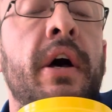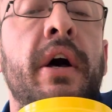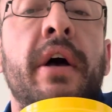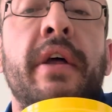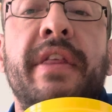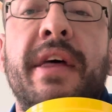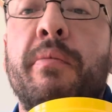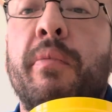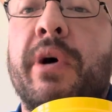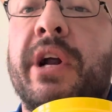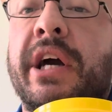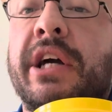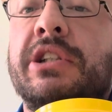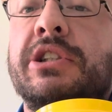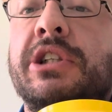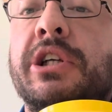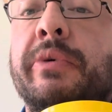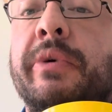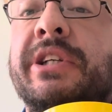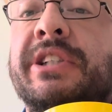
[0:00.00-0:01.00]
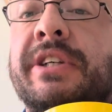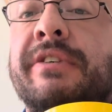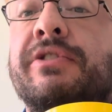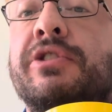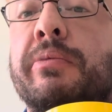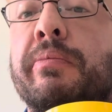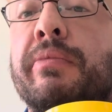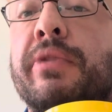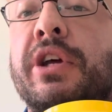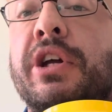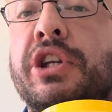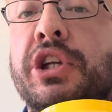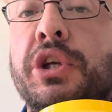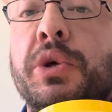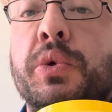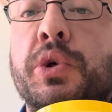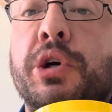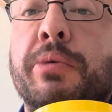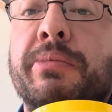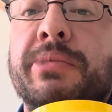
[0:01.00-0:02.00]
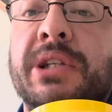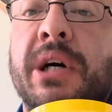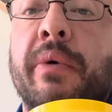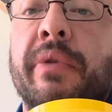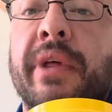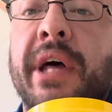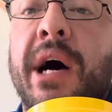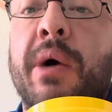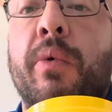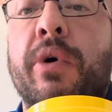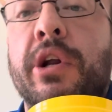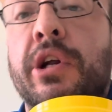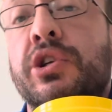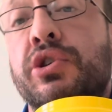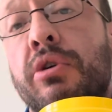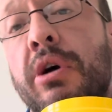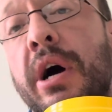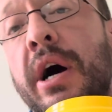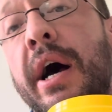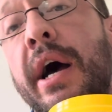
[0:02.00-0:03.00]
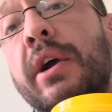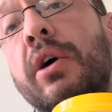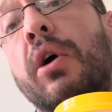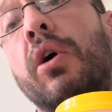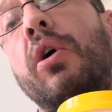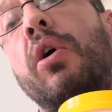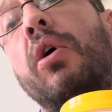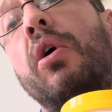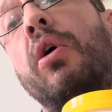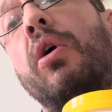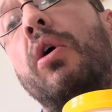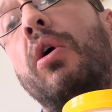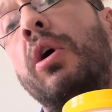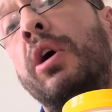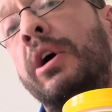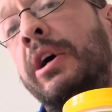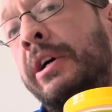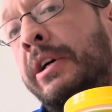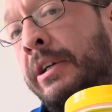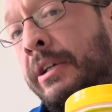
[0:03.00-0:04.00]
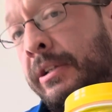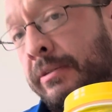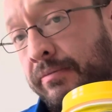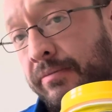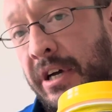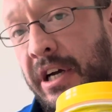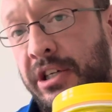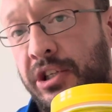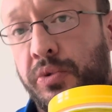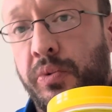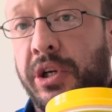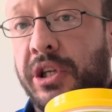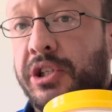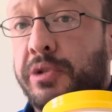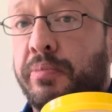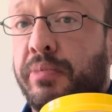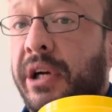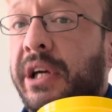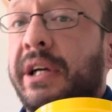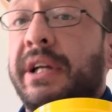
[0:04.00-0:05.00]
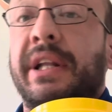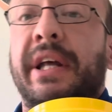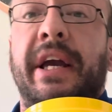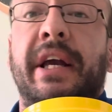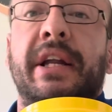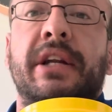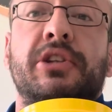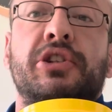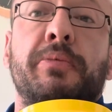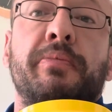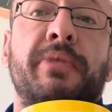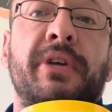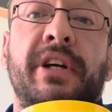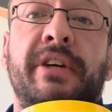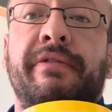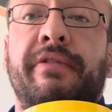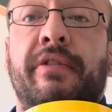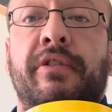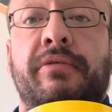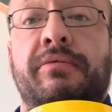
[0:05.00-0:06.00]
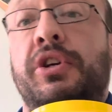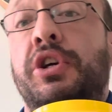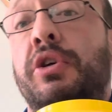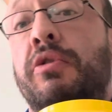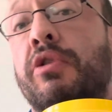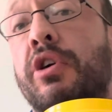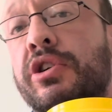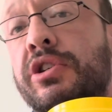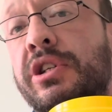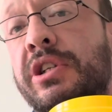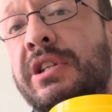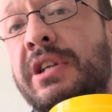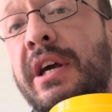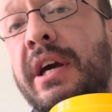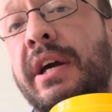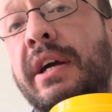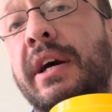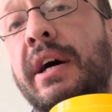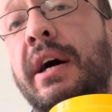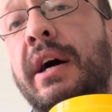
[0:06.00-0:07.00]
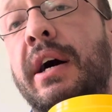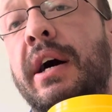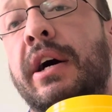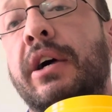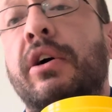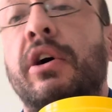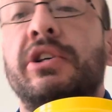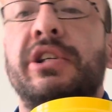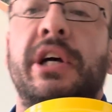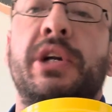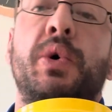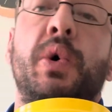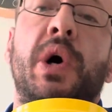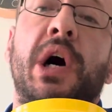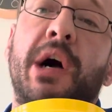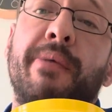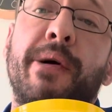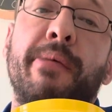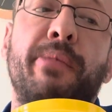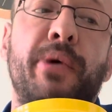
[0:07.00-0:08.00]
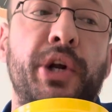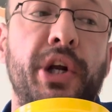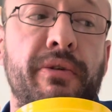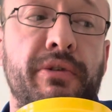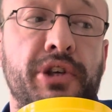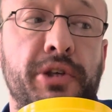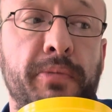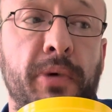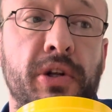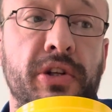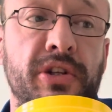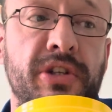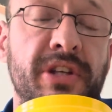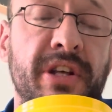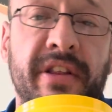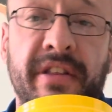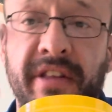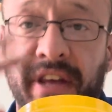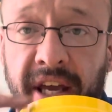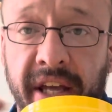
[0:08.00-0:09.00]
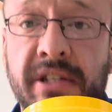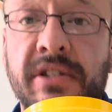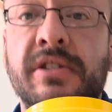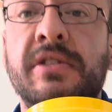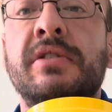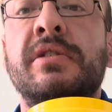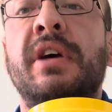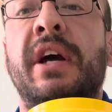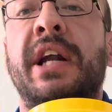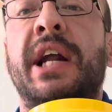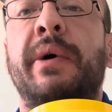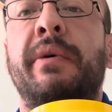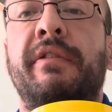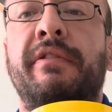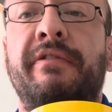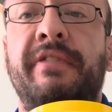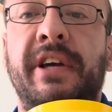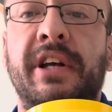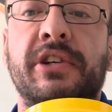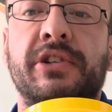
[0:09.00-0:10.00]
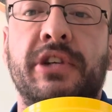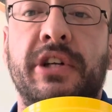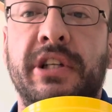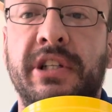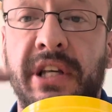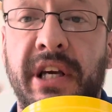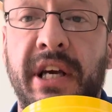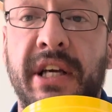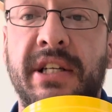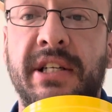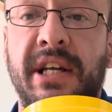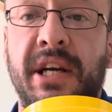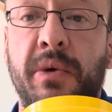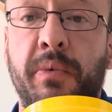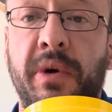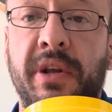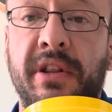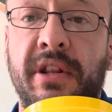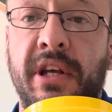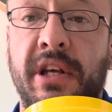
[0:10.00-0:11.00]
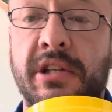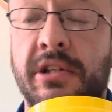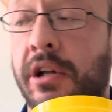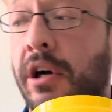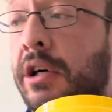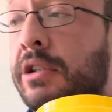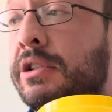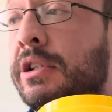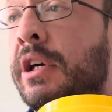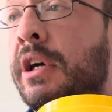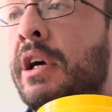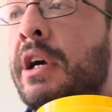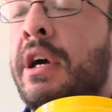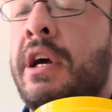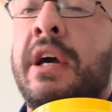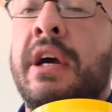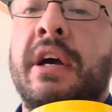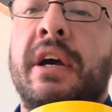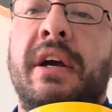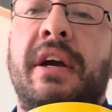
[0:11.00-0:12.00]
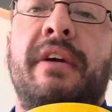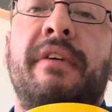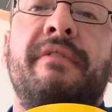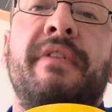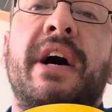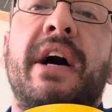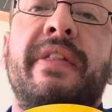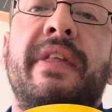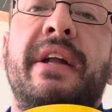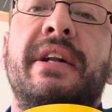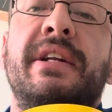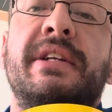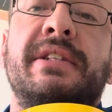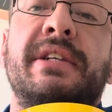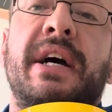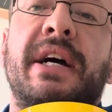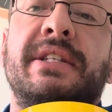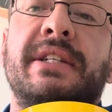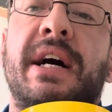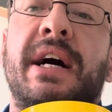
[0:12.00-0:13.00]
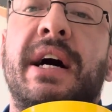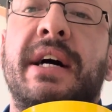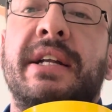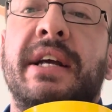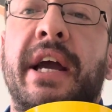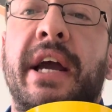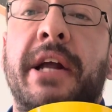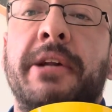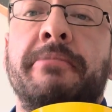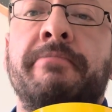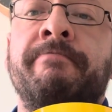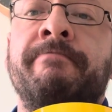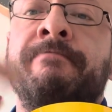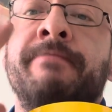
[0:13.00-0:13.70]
Then what I can do is, if something new comes out that I want to try, or I just want to sprinkle in something for curiosity's sake, because I know how my body responds to this and how it feels on a day-to-day with this lot, if I then decide to add in